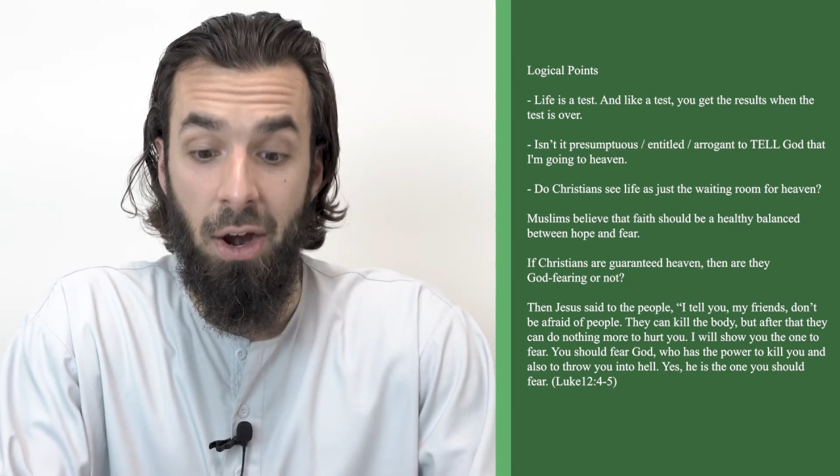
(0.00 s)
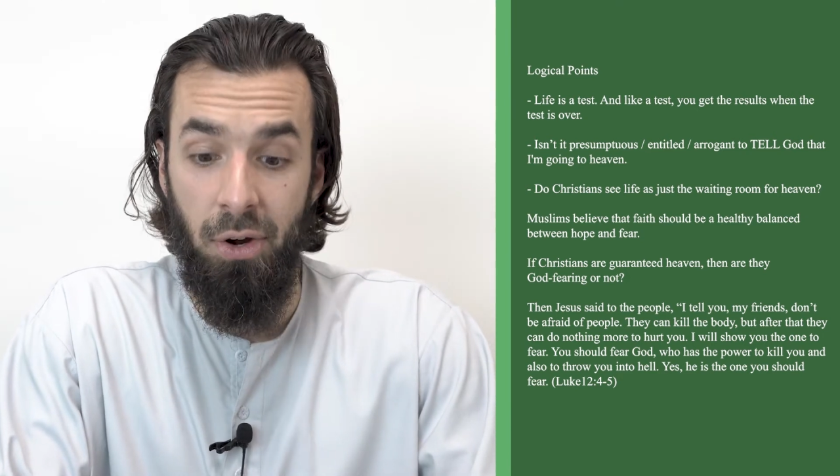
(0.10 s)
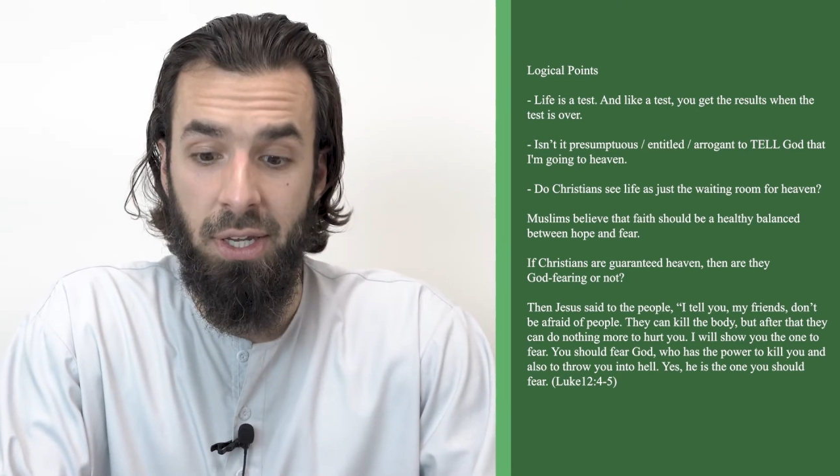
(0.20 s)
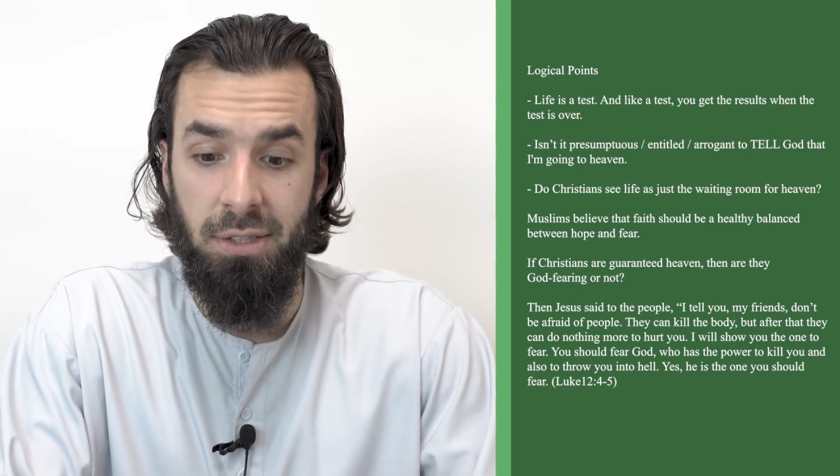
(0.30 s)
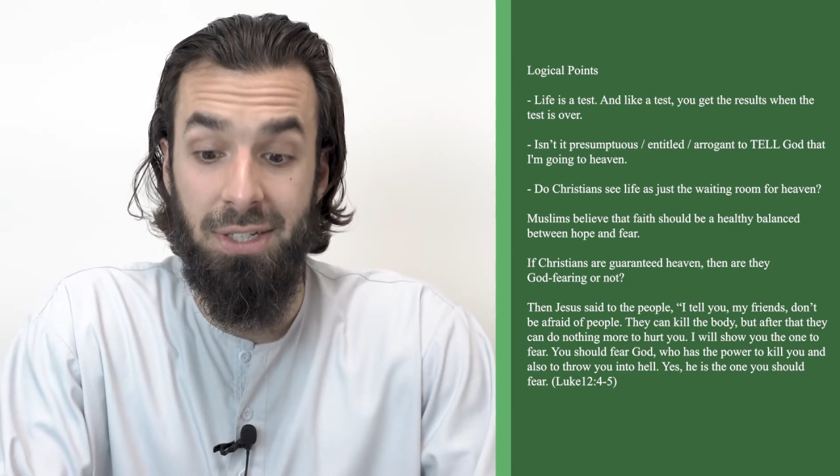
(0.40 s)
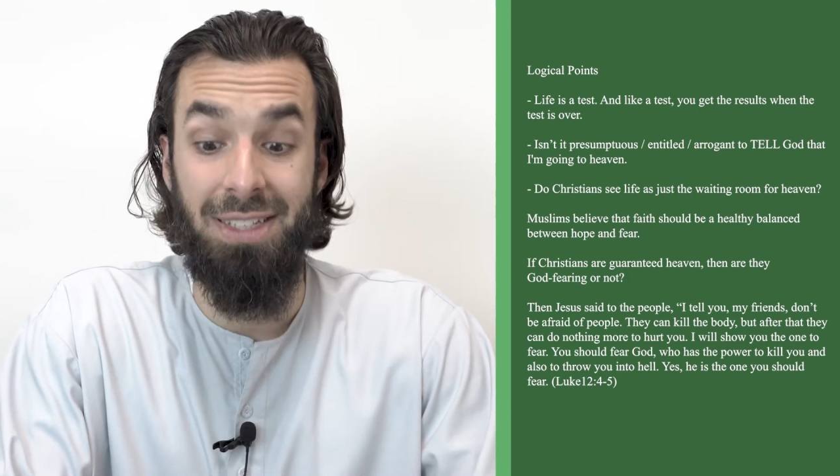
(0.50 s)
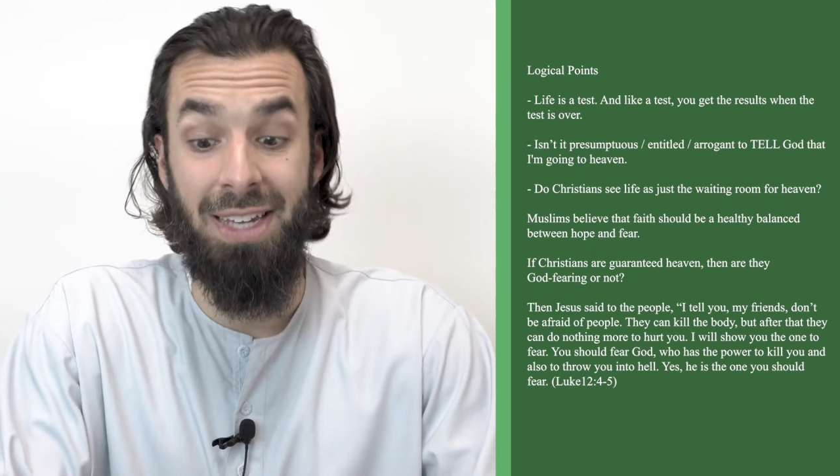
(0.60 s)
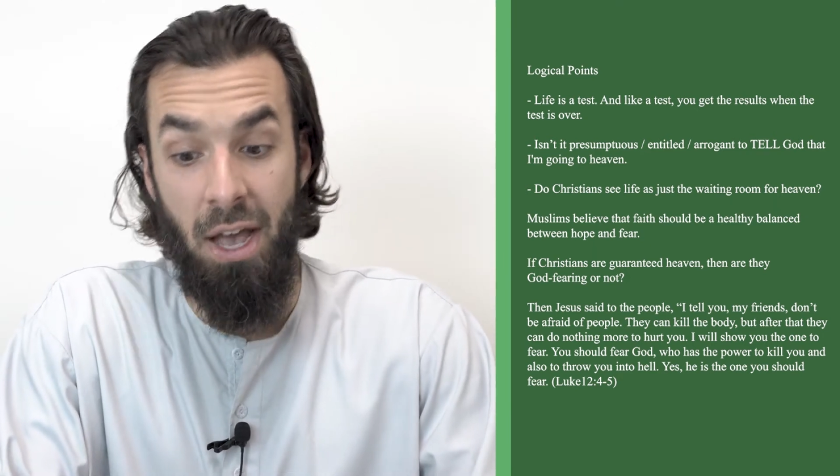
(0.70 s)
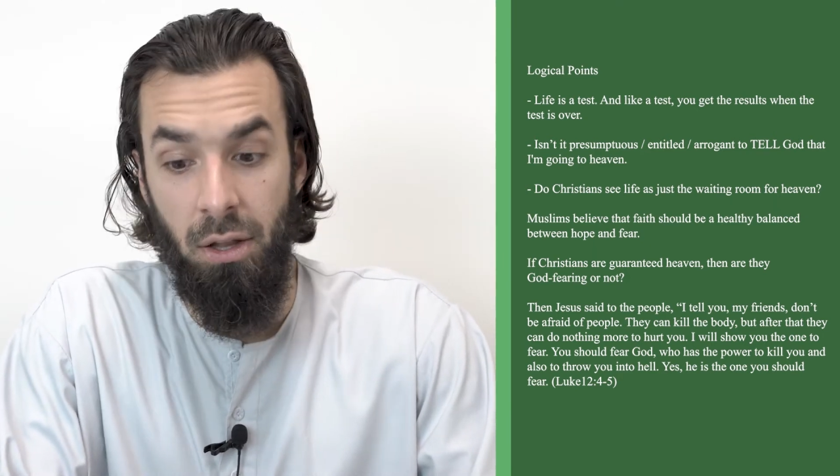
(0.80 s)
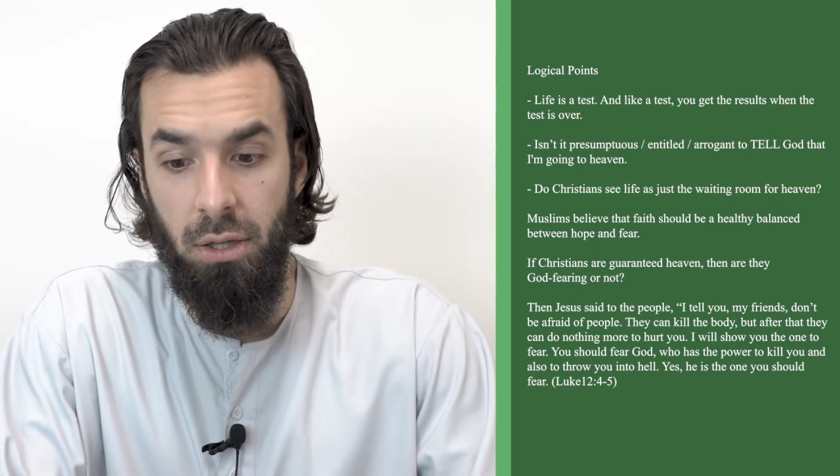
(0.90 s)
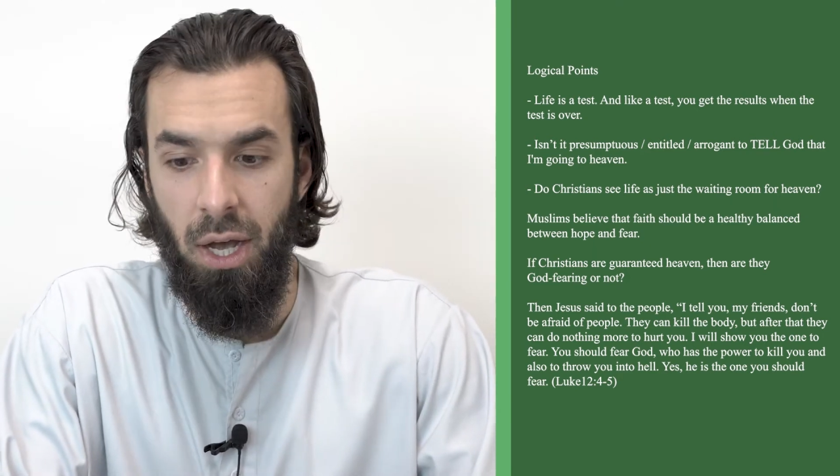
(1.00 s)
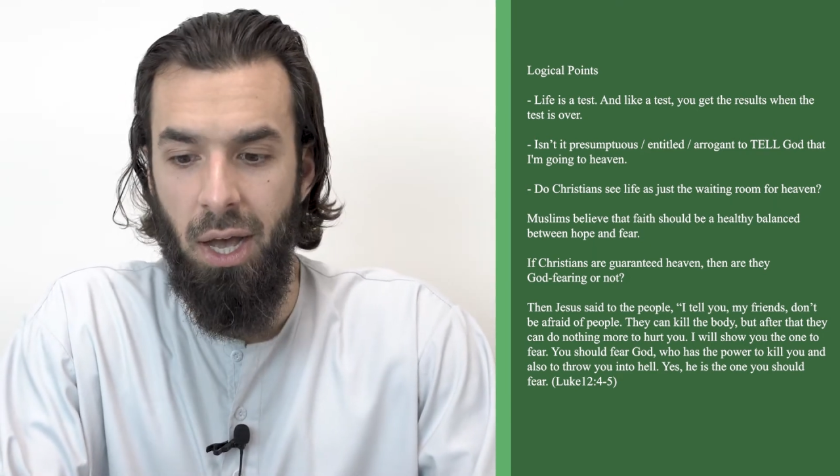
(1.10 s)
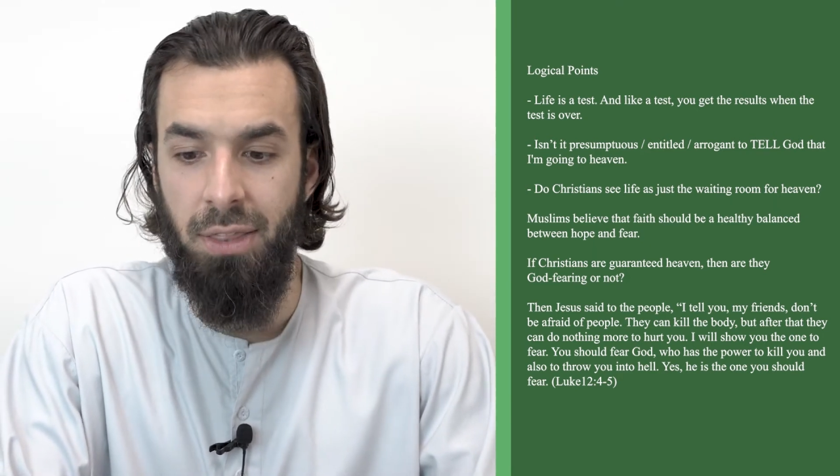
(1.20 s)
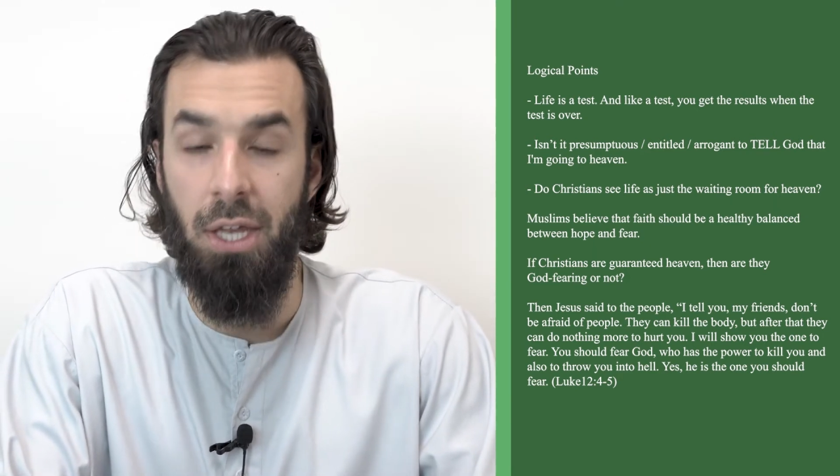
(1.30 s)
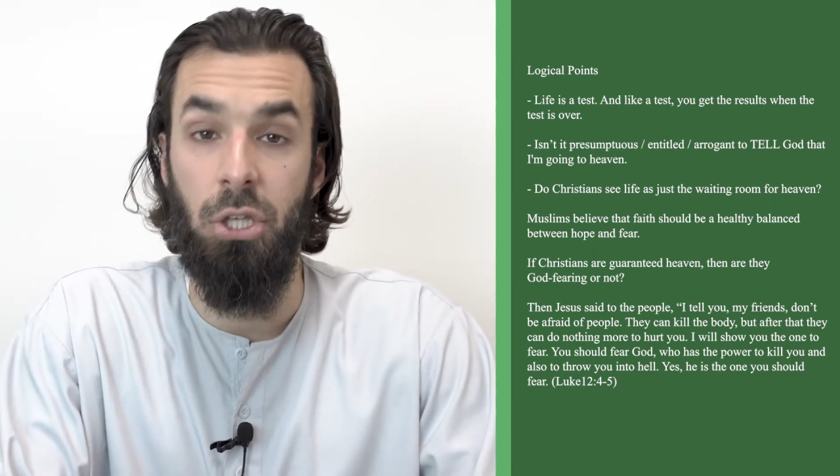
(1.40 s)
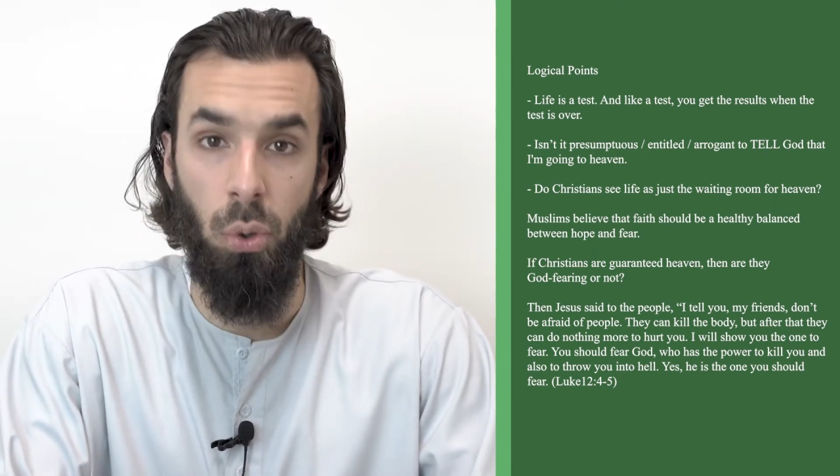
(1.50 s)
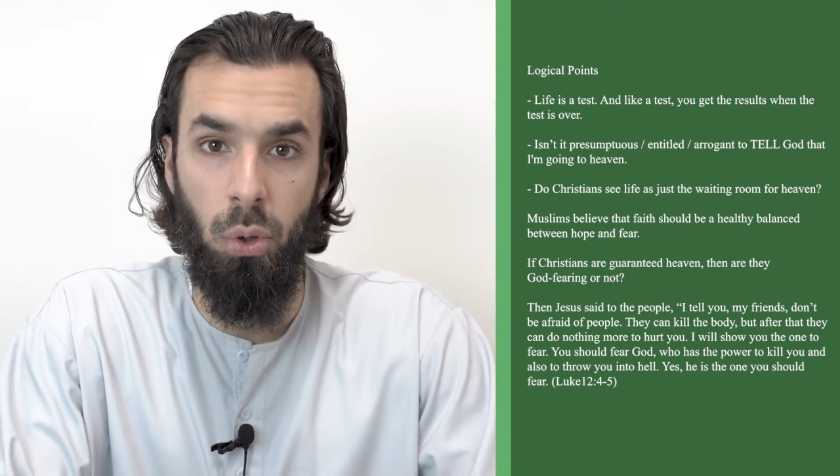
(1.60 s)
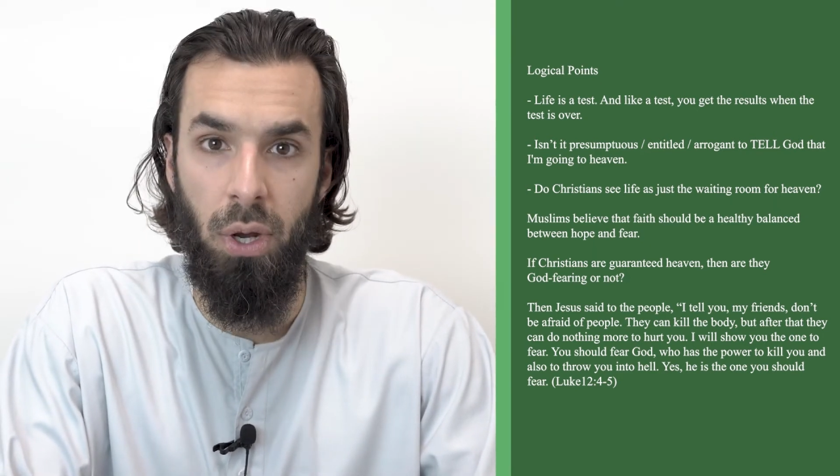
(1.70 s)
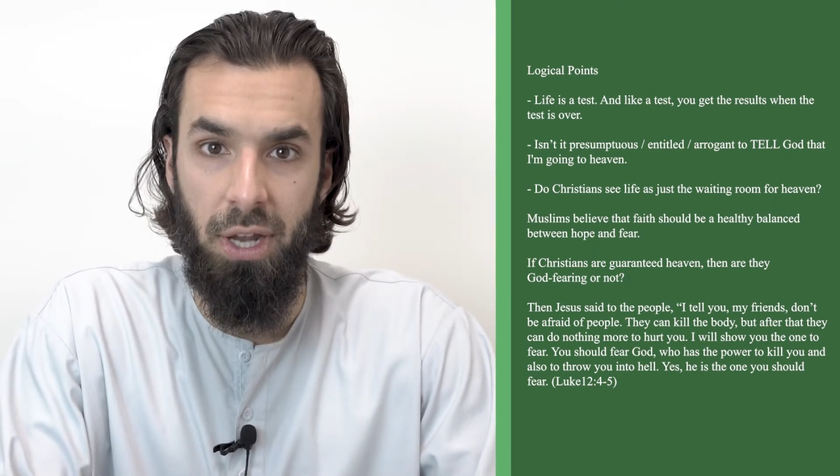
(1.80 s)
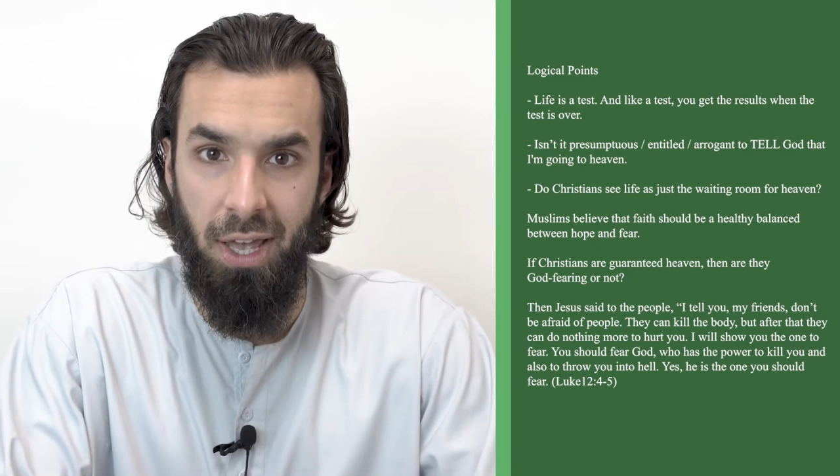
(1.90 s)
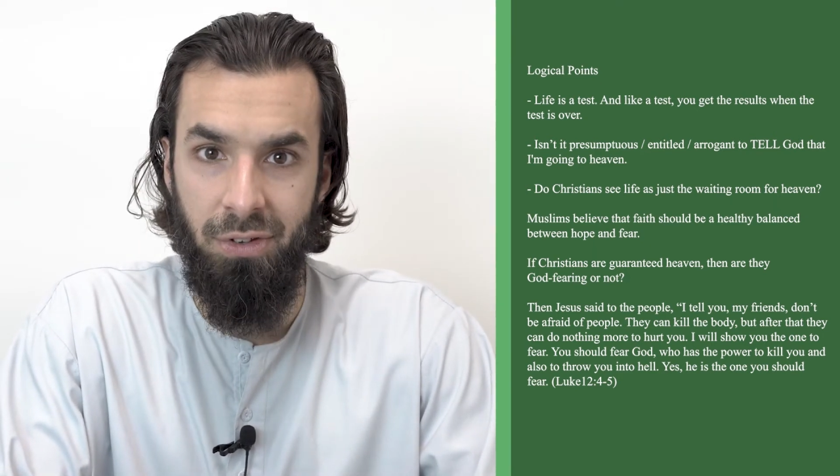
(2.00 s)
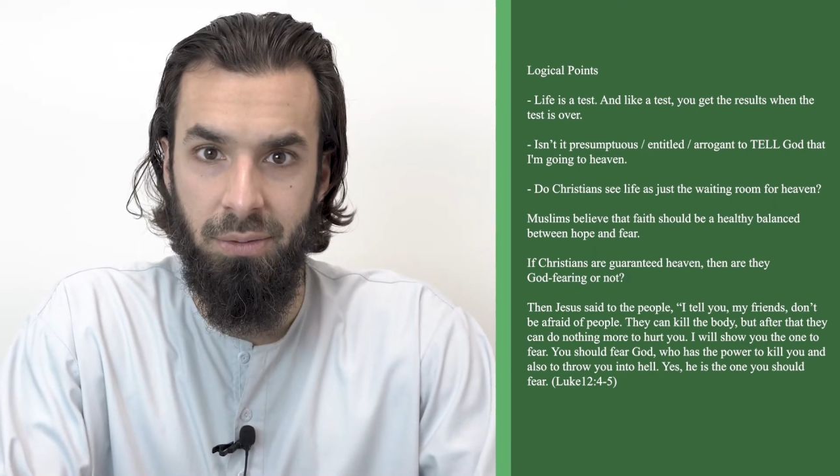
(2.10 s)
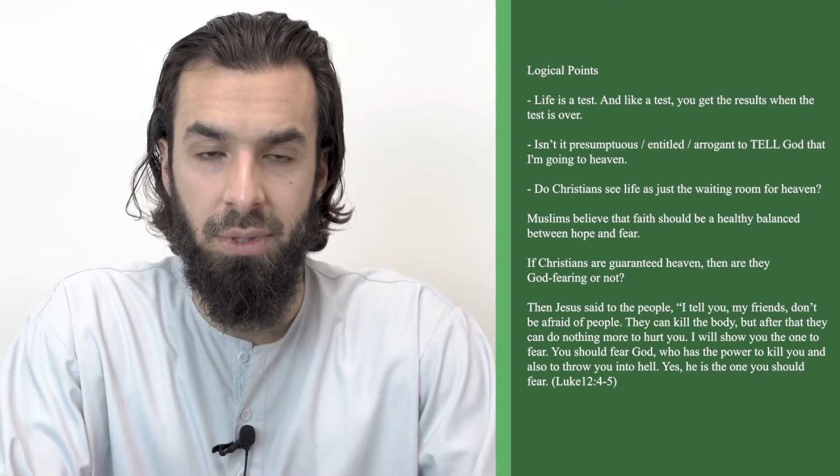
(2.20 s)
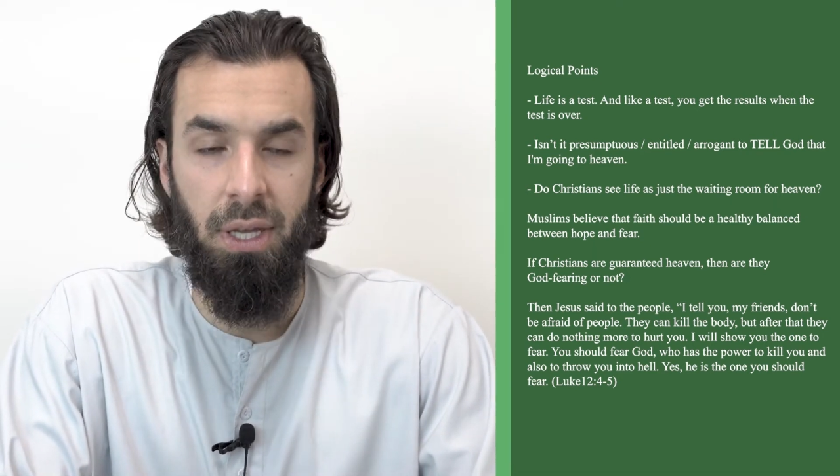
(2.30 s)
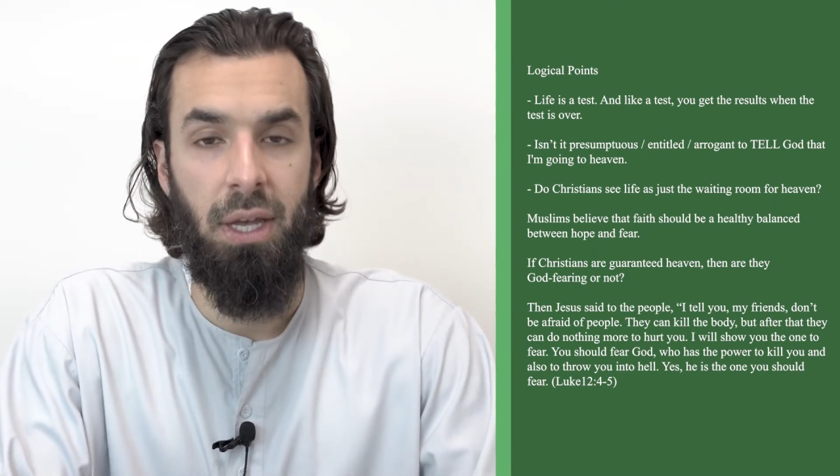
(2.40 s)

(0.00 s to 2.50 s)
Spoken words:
arrogant to tell God that you're going to heaven?